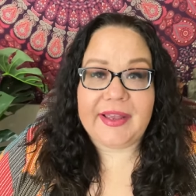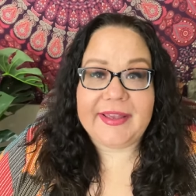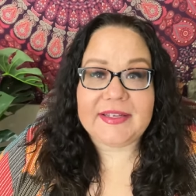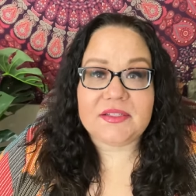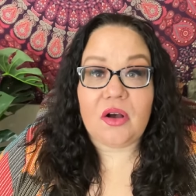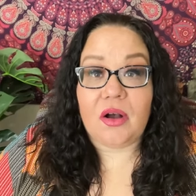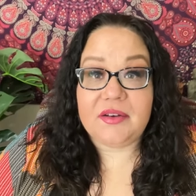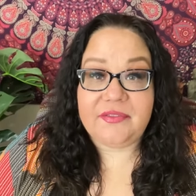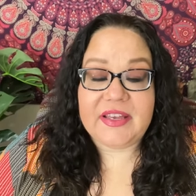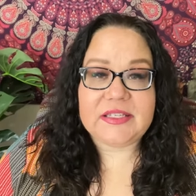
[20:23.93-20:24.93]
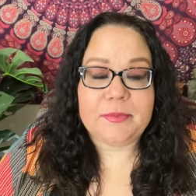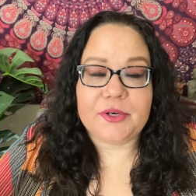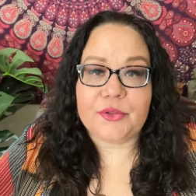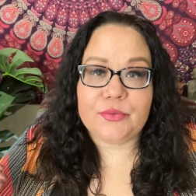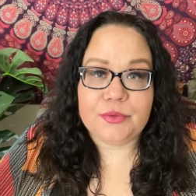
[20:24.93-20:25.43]
aunt on
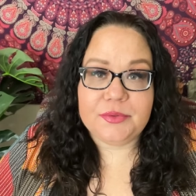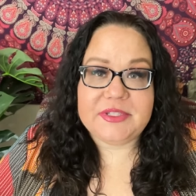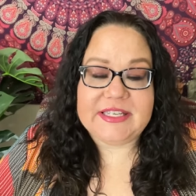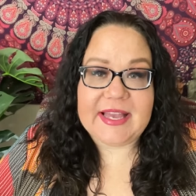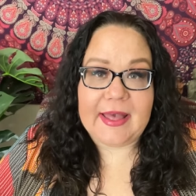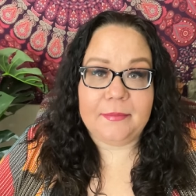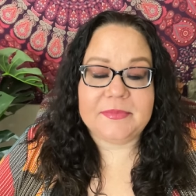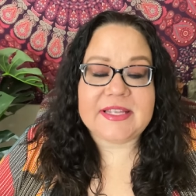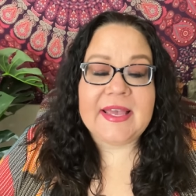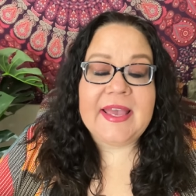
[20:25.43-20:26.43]
Facebook through DMs.